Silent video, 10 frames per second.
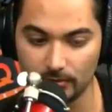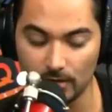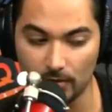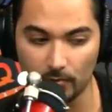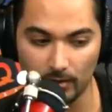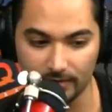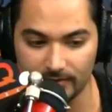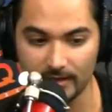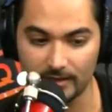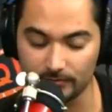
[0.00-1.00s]
know what
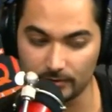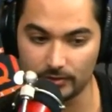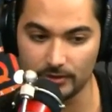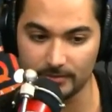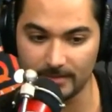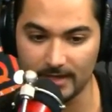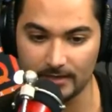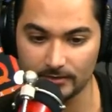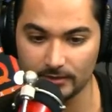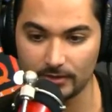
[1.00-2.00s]
they have learned
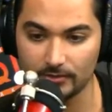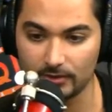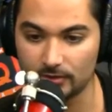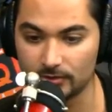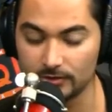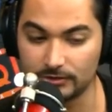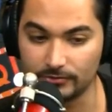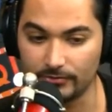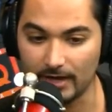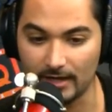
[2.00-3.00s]
about you know the early
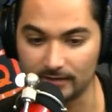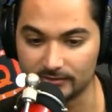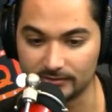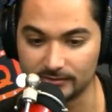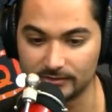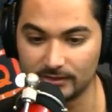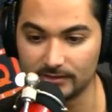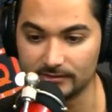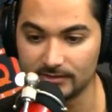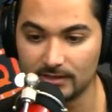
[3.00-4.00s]
two thousands
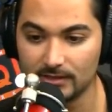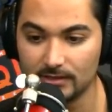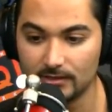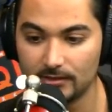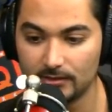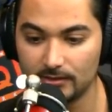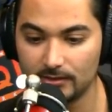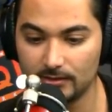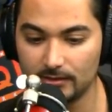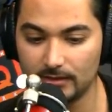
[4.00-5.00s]
because
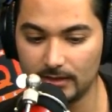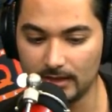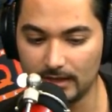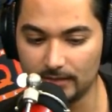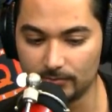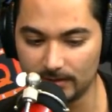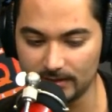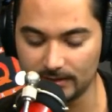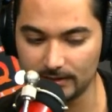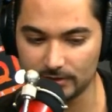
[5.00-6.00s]
it, it
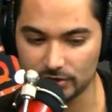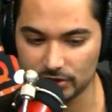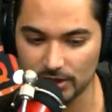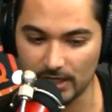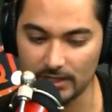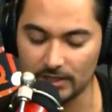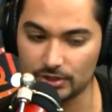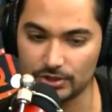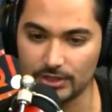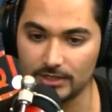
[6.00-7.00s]
really
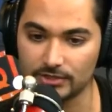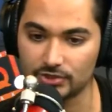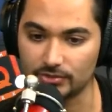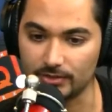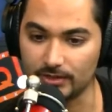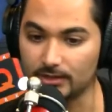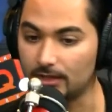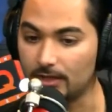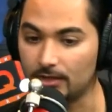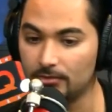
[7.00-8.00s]
changed history, you
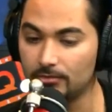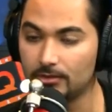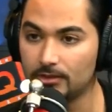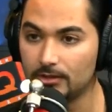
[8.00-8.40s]
know?